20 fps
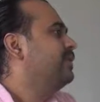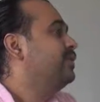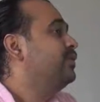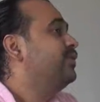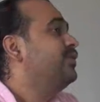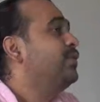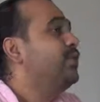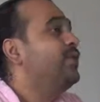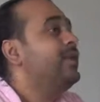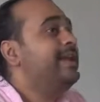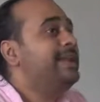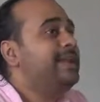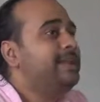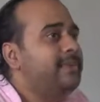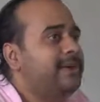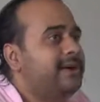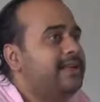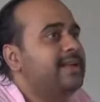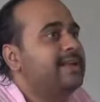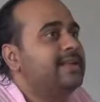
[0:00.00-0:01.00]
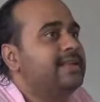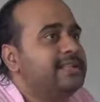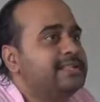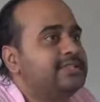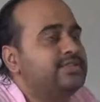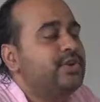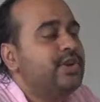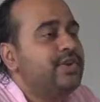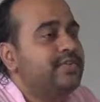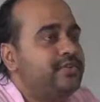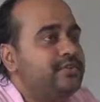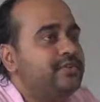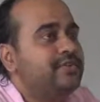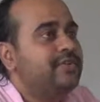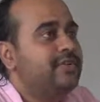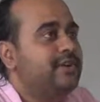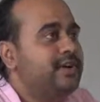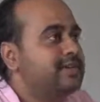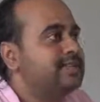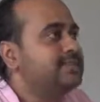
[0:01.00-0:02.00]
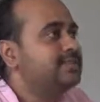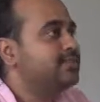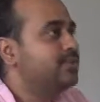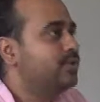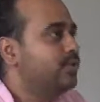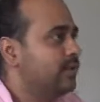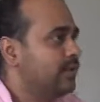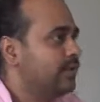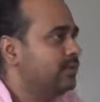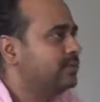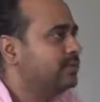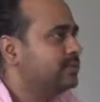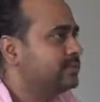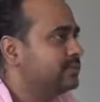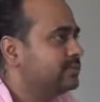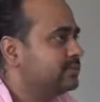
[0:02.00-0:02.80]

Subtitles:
To know anybody else, you have to first know.